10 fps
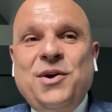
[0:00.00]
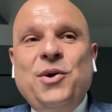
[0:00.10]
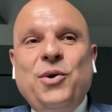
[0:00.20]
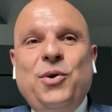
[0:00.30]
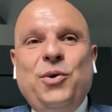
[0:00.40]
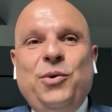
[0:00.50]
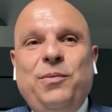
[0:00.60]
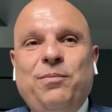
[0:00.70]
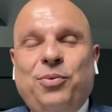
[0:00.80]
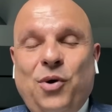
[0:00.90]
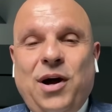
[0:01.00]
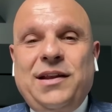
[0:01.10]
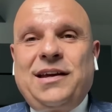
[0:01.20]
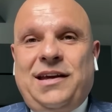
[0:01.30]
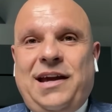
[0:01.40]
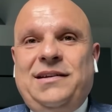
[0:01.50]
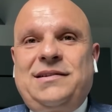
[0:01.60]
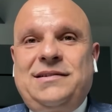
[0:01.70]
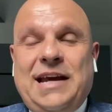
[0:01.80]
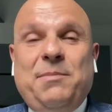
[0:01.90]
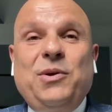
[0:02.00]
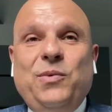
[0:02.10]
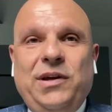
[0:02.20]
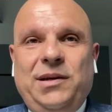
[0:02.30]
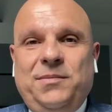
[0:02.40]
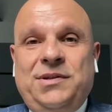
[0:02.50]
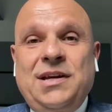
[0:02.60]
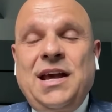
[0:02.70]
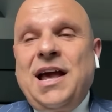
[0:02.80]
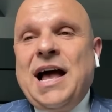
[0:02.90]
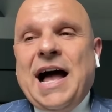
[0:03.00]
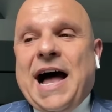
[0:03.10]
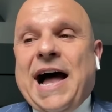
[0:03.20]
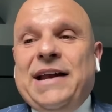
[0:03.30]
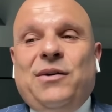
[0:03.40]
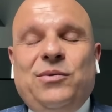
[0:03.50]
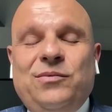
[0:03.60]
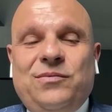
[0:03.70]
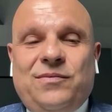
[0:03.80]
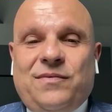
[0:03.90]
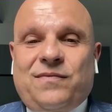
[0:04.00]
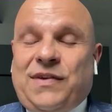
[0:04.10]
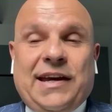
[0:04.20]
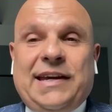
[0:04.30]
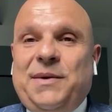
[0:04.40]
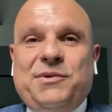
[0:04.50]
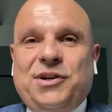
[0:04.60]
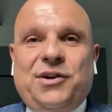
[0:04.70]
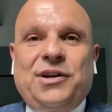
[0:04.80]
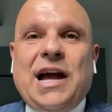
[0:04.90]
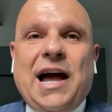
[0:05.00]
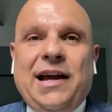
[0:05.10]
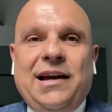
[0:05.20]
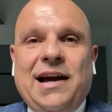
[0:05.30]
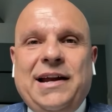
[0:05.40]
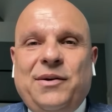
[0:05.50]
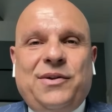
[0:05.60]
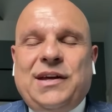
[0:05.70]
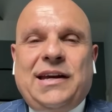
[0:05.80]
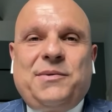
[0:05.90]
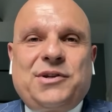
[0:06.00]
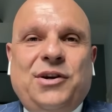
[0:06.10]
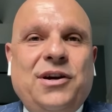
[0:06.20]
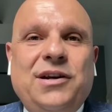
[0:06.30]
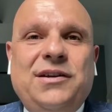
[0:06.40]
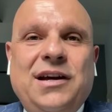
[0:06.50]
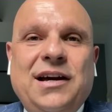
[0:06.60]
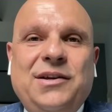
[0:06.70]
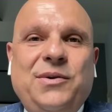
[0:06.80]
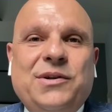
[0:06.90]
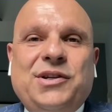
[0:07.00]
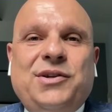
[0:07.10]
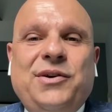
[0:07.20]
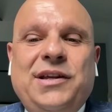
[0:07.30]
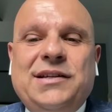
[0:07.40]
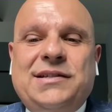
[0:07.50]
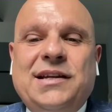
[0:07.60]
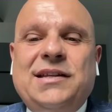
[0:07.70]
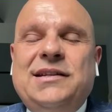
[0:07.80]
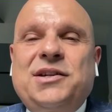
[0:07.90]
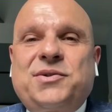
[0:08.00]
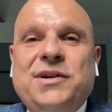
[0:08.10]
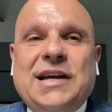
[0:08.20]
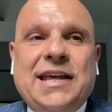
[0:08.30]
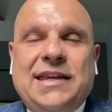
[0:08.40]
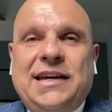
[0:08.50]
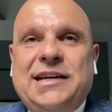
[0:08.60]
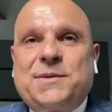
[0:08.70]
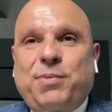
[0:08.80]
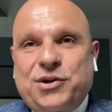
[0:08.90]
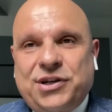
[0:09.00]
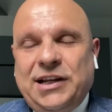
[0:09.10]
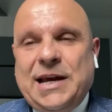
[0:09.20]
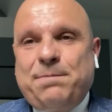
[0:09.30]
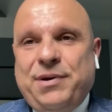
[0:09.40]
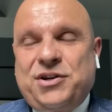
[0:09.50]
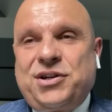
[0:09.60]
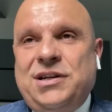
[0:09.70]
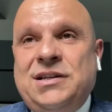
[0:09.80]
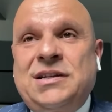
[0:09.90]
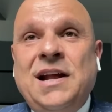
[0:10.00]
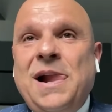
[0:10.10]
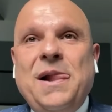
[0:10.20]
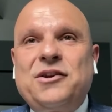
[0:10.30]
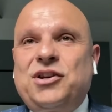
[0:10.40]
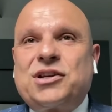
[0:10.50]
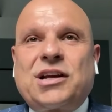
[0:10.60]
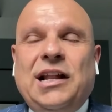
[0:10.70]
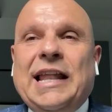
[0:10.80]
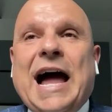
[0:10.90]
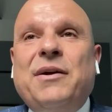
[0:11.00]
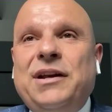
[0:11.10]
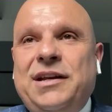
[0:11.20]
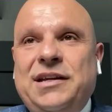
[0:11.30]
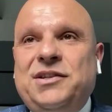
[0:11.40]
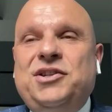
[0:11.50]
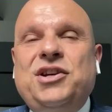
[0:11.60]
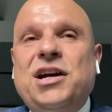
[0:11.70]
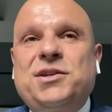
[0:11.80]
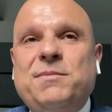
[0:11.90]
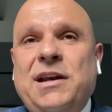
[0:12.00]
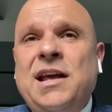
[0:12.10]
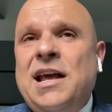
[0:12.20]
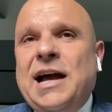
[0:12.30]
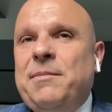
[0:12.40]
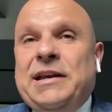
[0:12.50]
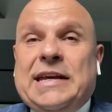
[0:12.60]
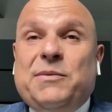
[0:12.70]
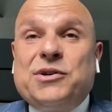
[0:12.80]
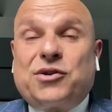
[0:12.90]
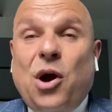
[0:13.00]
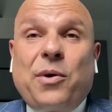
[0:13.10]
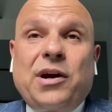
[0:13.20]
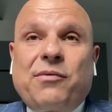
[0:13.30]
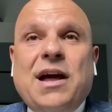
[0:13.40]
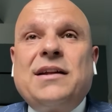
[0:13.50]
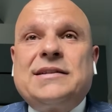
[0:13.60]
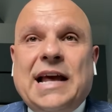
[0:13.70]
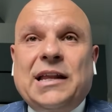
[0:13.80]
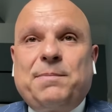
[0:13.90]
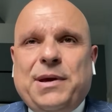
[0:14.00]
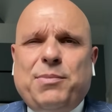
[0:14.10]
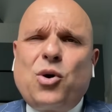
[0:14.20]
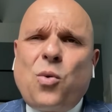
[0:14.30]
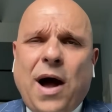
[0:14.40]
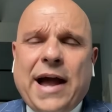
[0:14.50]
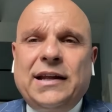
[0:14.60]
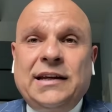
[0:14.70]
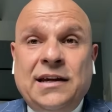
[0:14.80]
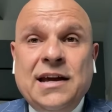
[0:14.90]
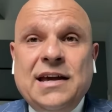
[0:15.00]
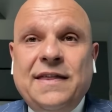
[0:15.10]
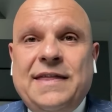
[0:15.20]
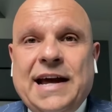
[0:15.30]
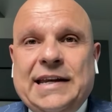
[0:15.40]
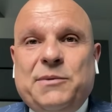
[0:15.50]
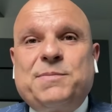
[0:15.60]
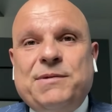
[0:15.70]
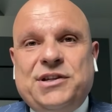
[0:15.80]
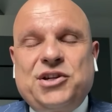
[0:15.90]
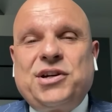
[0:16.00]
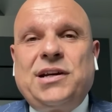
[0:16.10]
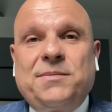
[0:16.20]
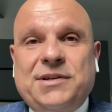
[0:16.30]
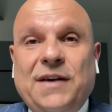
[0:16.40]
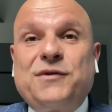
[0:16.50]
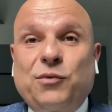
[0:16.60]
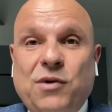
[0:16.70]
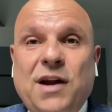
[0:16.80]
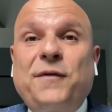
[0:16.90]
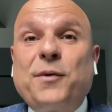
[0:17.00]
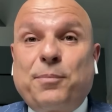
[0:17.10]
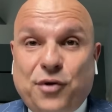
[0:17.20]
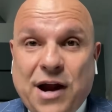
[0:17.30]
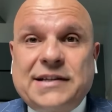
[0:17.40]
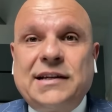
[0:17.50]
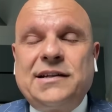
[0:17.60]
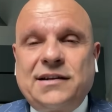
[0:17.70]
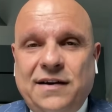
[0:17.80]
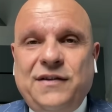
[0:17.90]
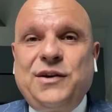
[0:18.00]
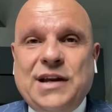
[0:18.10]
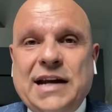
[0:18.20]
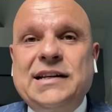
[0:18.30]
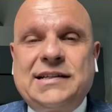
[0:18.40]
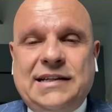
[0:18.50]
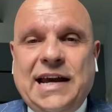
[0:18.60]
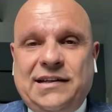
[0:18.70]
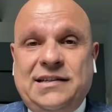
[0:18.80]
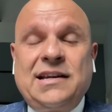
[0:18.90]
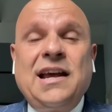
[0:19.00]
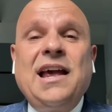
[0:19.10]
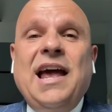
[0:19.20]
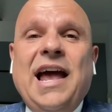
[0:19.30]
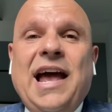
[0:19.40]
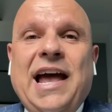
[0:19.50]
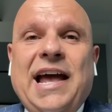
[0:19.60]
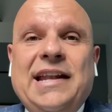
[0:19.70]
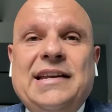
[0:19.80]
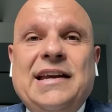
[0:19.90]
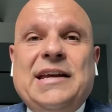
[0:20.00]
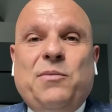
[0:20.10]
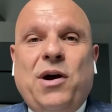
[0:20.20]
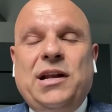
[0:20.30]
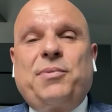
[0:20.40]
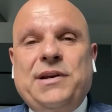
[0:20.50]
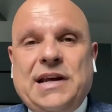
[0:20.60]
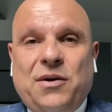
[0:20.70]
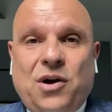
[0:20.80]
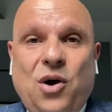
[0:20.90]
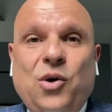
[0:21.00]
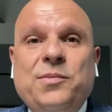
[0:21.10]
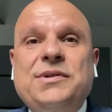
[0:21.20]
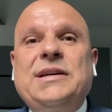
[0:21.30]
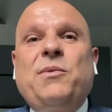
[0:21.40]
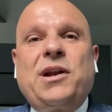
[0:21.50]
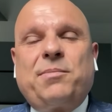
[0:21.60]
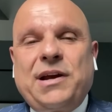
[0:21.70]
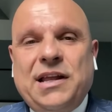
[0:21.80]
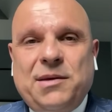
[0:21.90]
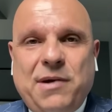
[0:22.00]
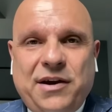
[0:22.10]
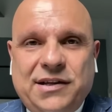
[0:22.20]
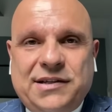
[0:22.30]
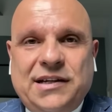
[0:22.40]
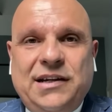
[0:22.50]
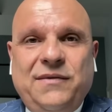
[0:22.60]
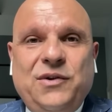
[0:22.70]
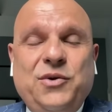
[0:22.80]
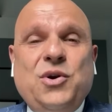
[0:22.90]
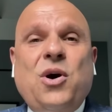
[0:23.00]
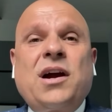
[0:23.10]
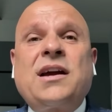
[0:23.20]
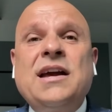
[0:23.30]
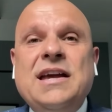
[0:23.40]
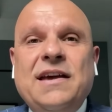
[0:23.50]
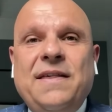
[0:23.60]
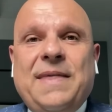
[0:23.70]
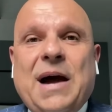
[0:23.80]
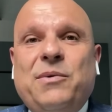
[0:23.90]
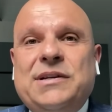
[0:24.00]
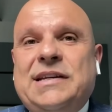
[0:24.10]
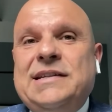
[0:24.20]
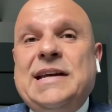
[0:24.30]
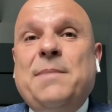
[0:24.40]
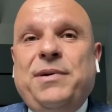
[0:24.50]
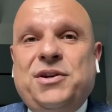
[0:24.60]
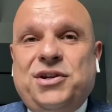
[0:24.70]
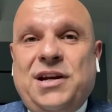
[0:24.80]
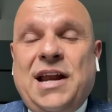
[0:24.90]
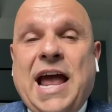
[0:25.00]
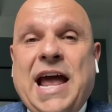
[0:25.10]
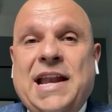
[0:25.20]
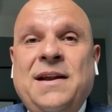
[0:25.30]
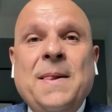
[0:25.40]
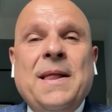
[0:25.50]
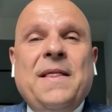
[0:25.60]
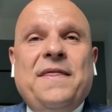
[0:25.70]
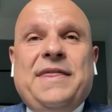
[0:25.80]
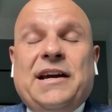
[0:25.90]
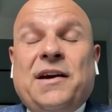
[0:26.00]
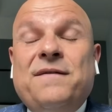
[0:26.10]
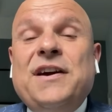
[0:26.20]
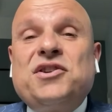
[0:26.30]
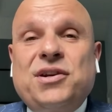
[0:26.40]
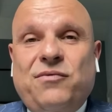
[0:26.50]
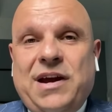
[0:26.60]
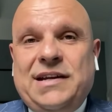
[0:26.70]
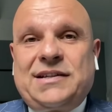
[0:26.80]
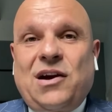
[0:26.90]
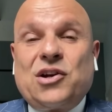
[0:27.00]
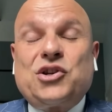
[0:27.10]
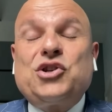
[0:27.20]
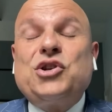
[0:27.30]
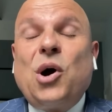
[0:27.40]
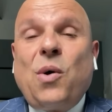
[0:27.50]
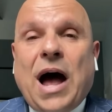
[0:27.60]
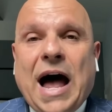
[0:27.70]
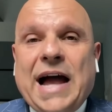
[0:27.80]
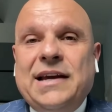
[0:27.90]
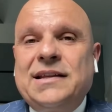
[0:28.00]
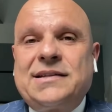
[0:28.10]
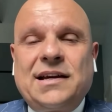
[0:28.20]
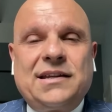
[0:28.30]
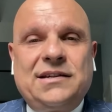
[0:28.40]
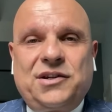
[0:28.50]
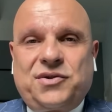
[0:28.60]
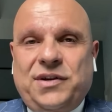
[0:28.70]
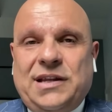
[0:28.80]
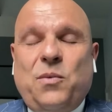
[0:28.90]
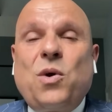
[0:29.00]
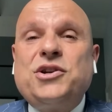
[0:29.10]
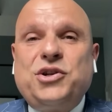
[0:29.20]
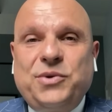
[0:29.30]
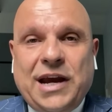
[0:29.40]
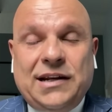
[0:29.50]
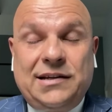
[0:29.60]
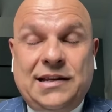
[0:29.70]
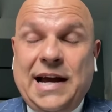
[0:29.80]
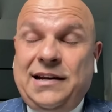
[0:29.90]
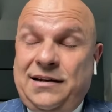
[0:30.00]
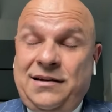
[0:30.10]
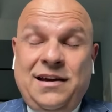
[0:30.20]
who brought the case, Damian Williams, I don't think he was a good guy. I don't think he was a good U.S. attorney in the Southern District. I think his personal ambitions just clouded his judgment. I mean, he was going around telling people quietly that he was positioning himself to run for president of the United States. And he wanted to bring down Combs. He wanted to bring down the mayor of the city of New York. That was his ambition. And the conviction rates are so high in the Southern District that once you get indicted,